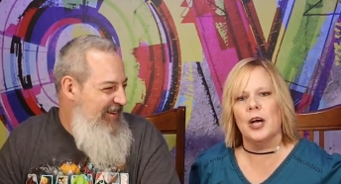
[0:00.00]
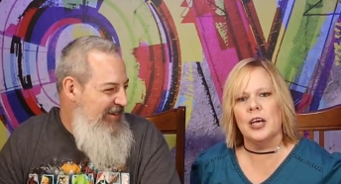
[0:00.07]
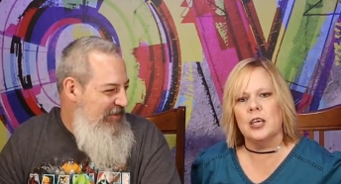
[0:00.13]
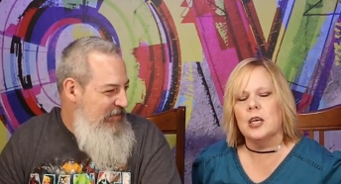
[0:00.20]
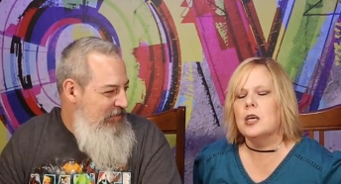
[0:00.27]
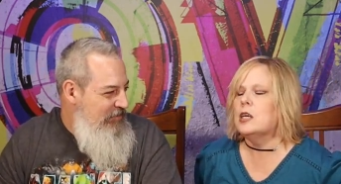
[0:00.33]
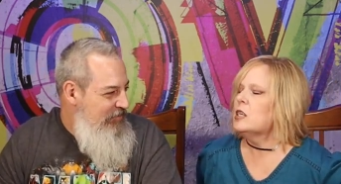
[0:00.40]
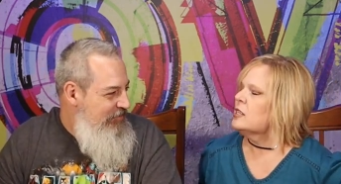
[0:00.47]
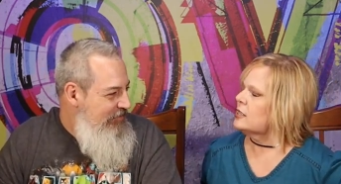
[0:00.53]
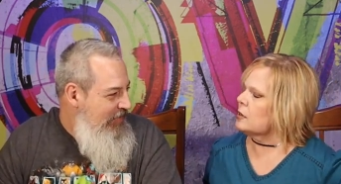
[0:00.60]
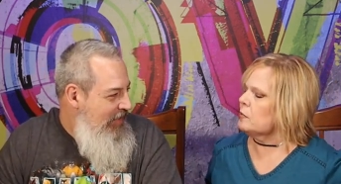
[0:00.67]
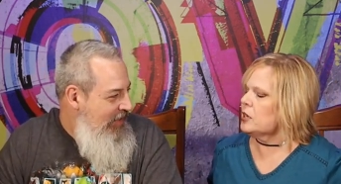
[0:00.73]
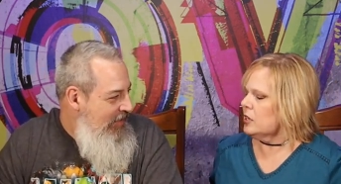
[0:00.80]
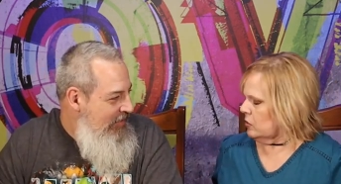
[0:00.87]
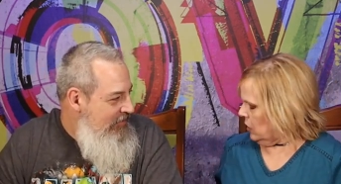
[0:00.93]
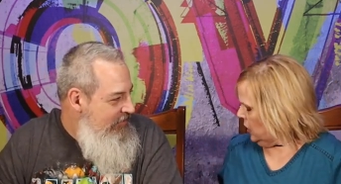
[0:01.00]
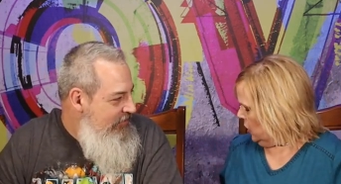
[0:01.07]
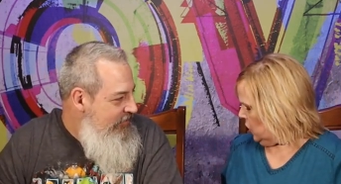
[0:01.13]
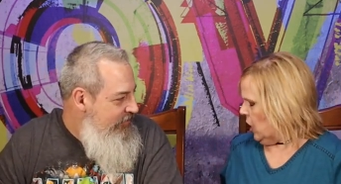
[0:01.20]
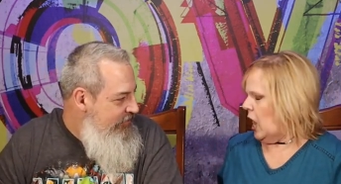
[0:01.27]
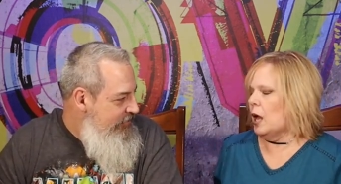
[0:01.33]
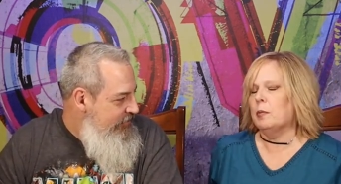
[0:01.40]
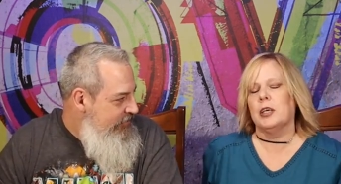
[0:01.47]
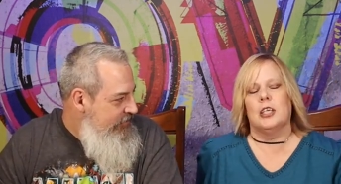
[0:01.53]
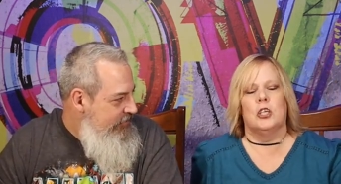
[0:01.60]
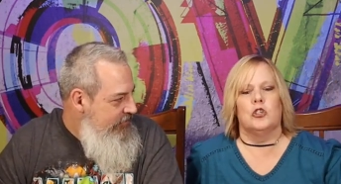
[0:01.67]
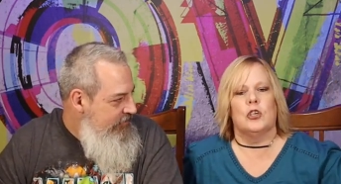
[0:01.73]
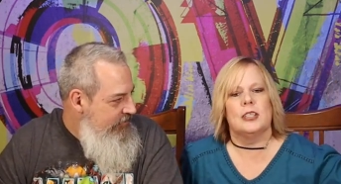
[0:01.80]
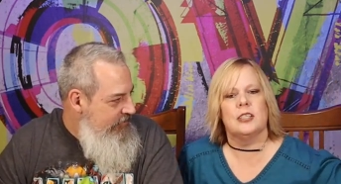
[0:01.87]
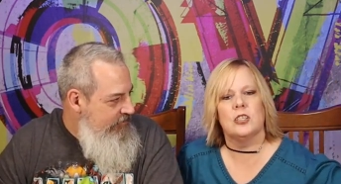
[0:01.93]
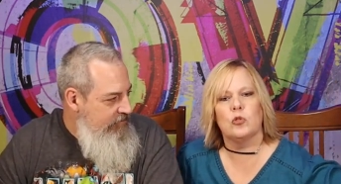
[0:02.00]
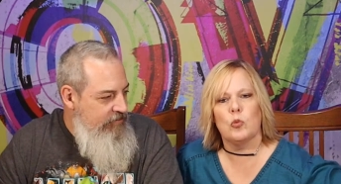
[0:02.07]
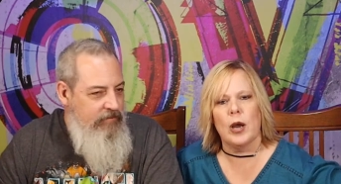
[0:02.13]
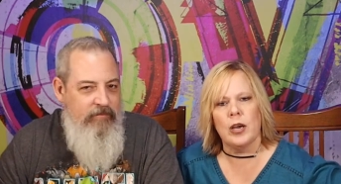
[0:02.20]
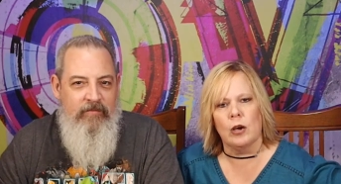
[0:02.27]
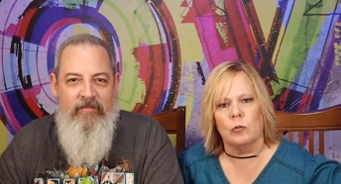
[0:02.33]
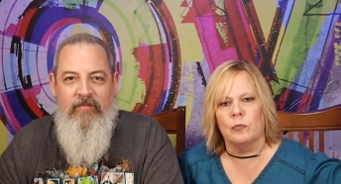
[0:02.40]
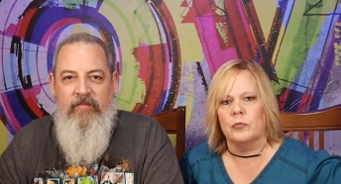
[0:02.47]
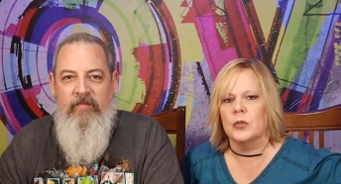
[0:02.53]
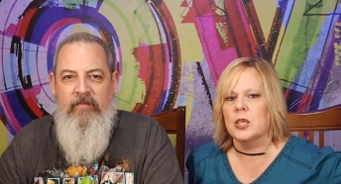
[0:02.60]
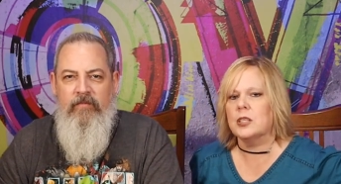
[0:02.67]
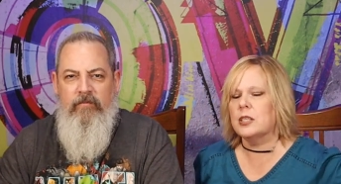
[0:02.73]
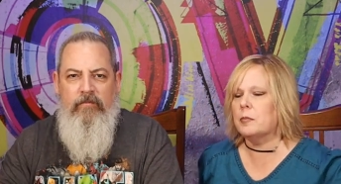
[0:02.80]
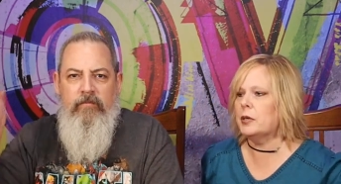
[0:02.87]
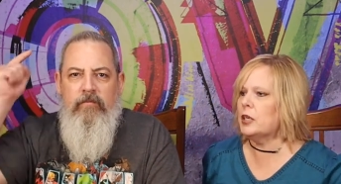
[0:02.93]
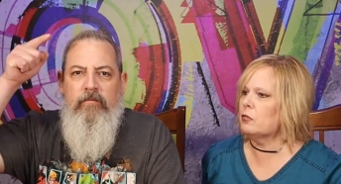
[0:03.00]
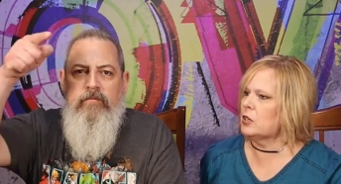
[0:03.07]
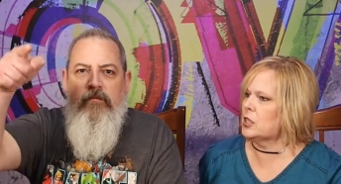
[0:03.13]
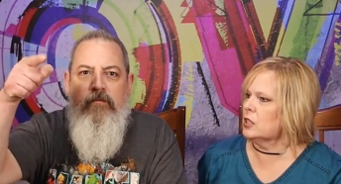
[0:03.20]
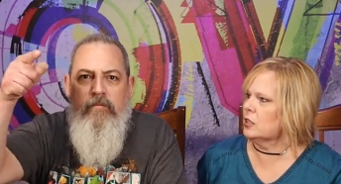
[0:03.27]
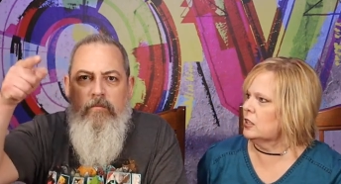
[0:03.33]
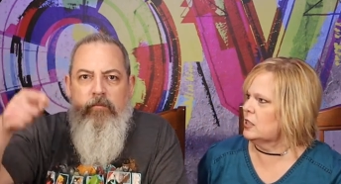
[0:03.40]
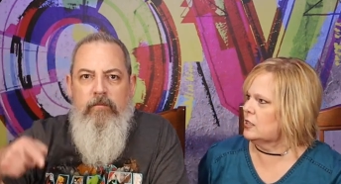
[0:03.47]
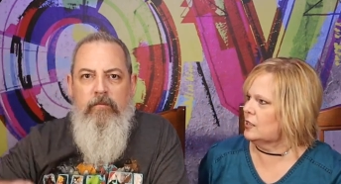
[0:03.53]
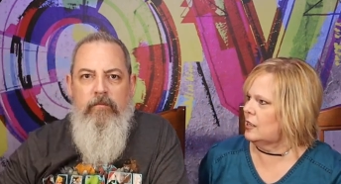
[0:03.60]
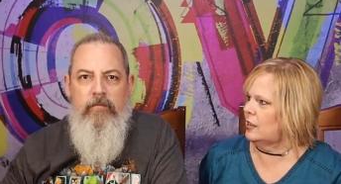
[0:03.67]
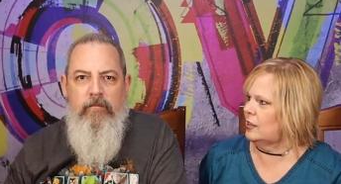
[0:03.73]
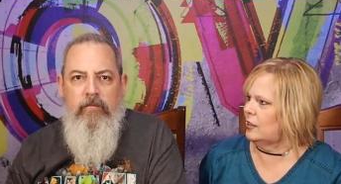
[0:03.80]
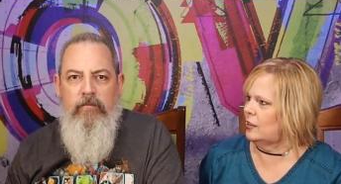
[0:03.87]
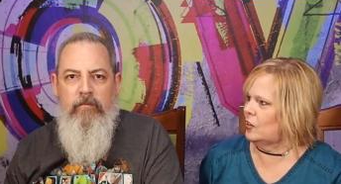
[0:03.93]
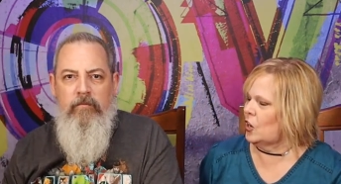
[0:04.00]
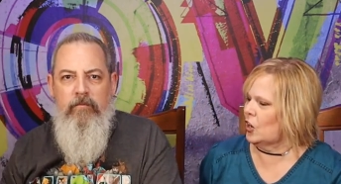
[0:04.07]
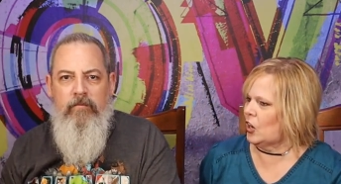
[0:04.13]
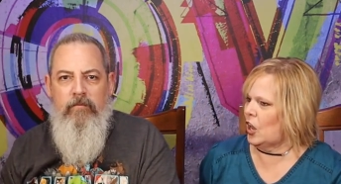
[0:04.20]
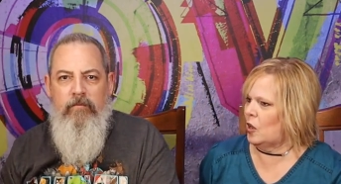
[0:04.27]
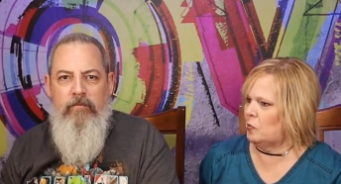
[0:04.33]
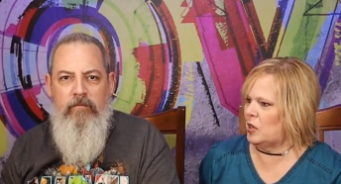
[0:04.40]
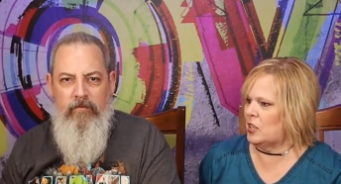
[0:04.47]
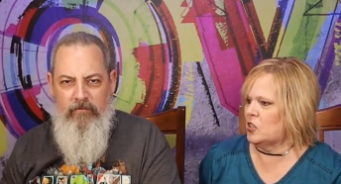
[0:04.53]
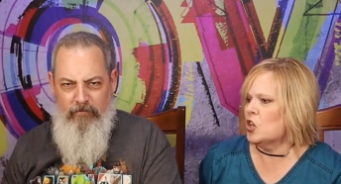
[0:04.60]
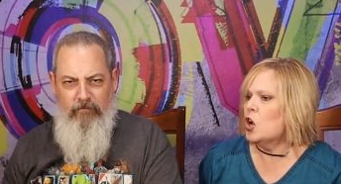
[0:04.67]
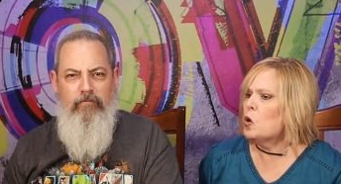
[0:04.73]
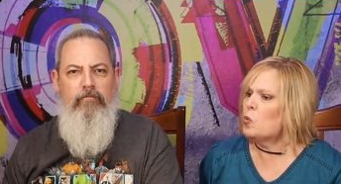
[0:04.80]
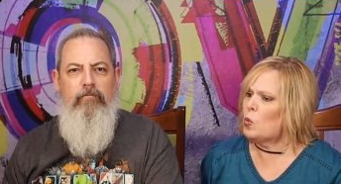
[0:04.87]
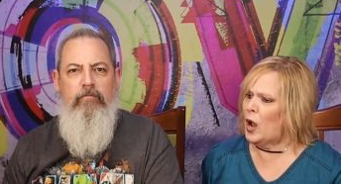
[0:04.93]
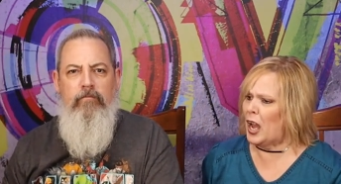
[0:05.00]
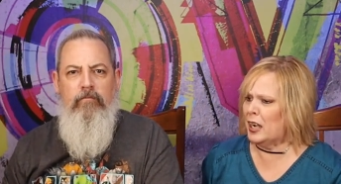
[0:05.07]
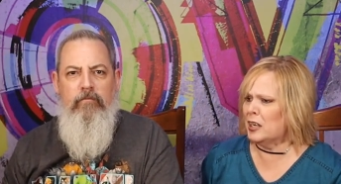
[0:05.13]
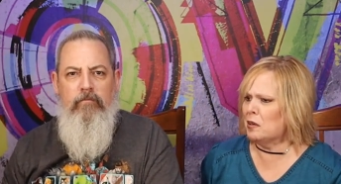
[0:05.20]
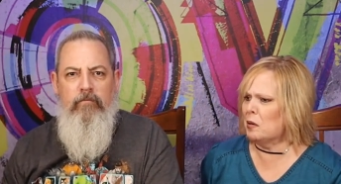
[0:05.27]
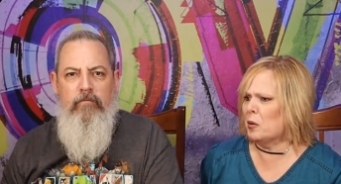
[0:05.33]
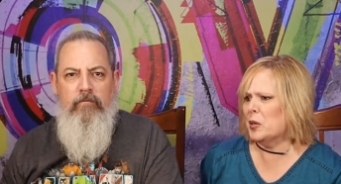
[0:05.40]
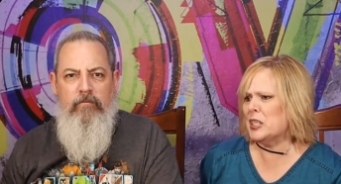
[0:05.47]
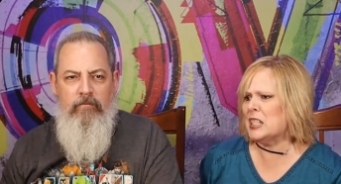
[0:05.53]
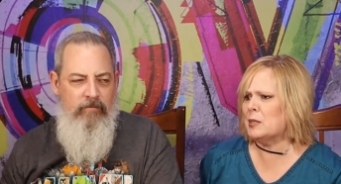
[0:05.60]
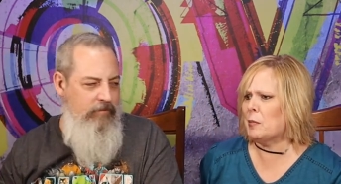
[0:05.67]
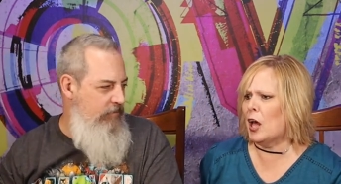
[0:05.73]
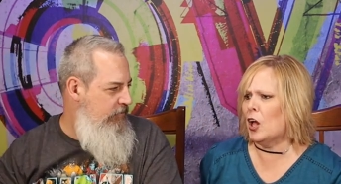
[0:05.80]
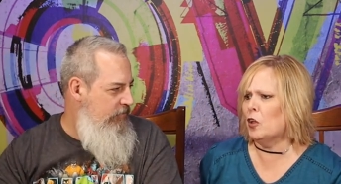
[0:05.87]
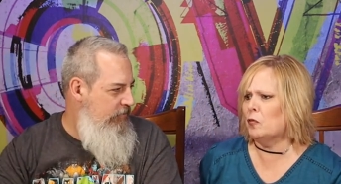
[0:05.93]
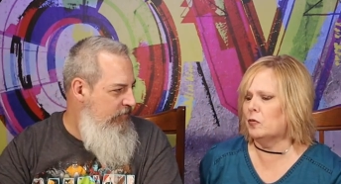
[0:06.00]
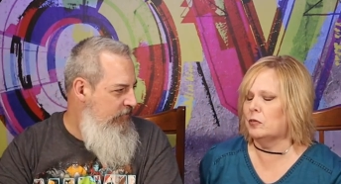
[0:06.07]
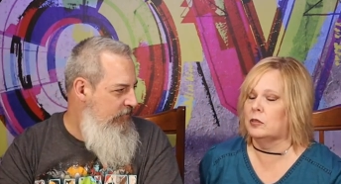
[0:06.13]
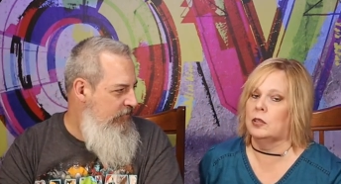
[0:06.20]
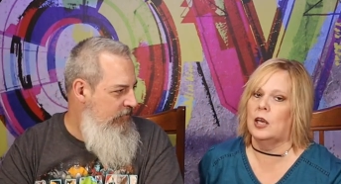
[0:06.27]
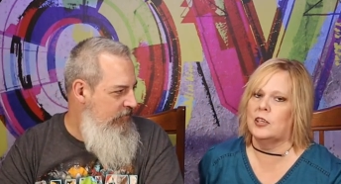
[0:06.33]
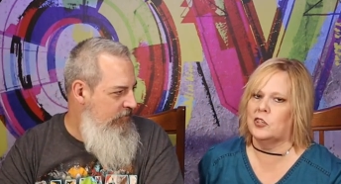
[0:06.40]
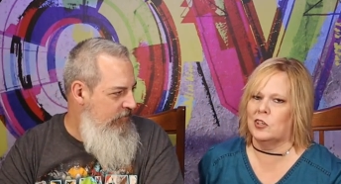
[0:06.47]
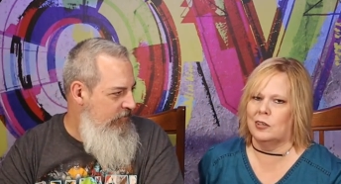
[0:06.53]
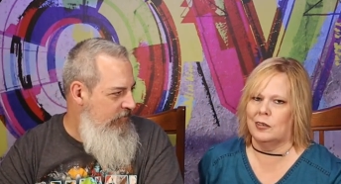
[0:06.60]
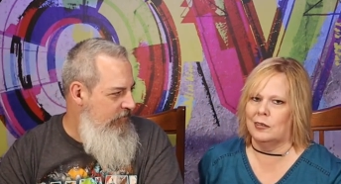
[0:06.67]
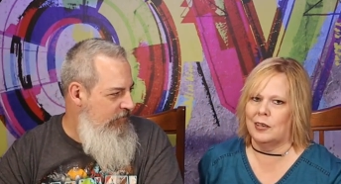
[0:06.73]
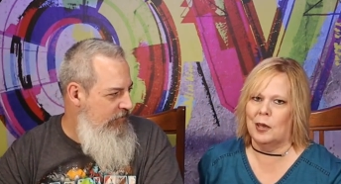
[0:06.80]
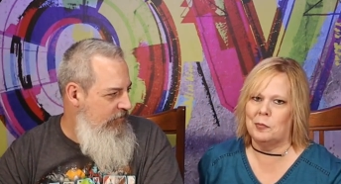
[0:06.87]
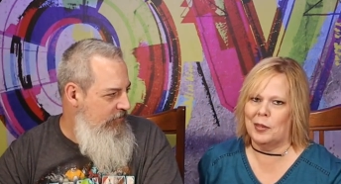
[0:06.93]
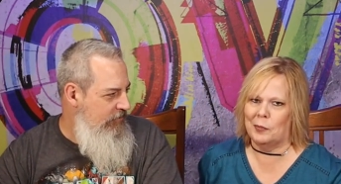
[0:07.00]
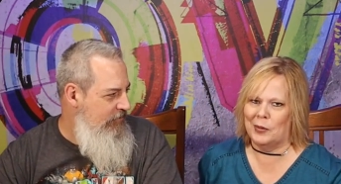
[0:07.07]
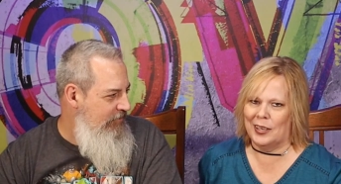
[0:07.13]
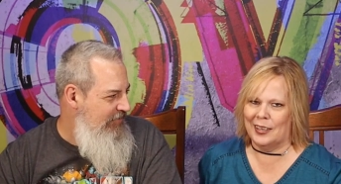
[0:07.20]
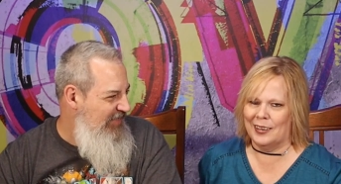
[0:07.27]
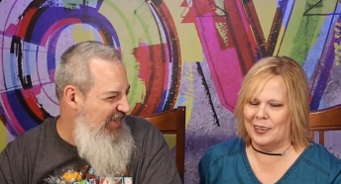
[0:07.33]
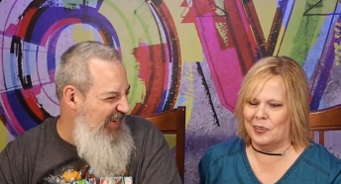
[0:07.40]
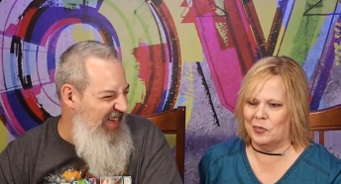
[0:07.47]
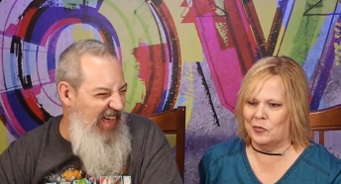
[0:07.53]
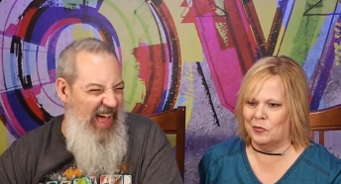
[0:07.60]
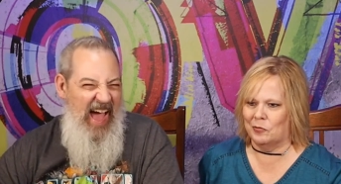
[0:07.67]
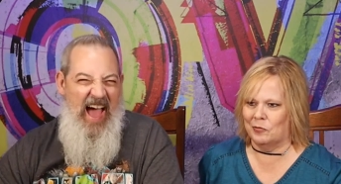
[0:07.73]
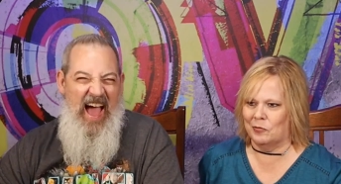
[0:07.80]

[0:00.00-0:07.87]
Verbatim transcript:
Speaker 1: what? Somebody, here, I'm going to address this right now. Somebody recently said in our comments, why do you always smell? I shouldn't. I'm not making it.